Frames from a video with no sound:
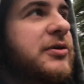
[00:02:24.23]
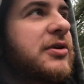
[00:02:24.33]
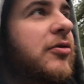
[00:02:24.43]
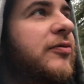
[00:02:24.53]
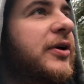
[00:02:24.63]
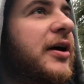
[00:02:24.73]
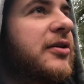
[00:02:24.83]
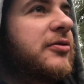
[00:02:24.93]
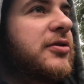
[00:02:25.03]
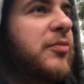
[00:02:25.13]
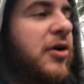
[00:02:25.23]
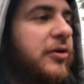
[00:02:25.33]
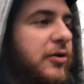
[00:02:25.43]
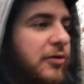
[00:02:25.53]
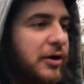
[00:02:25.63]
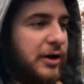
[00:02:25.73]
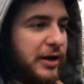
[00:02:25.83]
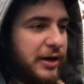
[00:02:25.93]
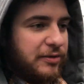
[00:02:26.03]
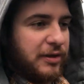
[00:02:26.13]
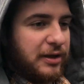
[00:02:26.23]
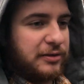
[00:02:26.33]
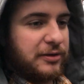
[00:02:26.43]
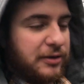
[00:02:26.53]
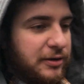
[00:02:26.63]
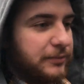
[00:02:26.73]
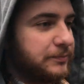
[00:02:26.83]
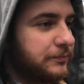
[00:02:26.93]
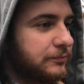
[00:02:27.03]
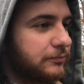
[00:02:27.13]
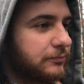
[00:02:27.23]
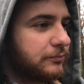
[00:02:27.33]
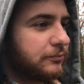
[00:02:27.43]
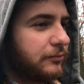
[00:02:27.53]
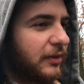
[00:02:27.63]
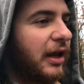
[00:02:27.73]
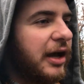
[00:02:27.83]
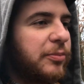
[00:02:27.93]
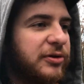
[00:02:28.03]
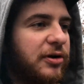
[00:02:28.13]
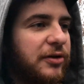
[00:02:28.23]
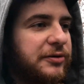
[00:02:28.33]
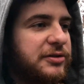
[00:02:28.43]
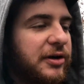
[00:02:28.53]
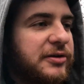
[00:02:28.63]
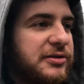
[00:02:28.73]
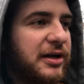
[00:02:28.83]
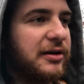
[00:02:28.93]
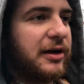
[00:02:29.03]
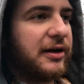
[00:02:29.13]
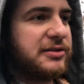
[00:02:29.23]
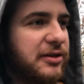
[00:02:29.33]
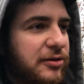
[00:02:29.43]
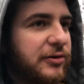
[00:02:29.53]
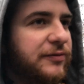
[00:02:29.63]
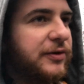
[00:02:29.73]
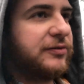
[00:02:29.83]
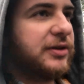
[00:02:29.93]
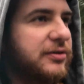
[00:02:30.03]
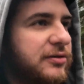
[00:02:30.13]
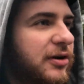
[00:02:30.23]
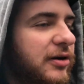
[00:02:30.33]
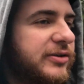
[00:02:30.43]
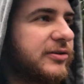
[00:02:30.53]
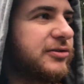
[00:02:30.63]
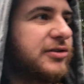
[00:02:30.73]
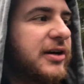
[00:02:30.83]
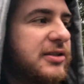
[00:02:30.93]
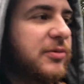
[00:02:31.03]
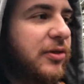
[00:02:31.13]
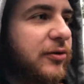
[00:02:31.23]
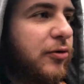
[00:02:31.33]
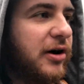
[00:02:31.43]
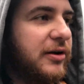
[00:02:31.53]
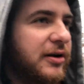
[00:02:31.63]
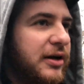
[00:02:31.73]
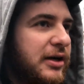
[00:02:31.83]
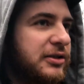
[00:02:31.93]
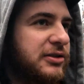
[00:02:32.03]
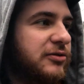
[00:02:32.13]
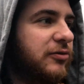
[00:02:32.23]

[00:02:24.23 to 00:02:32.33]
which hopefully I can do tomorrow, and then I can put the other tires on. I got a set of 315 Duratracks I'm gonna throw on it just to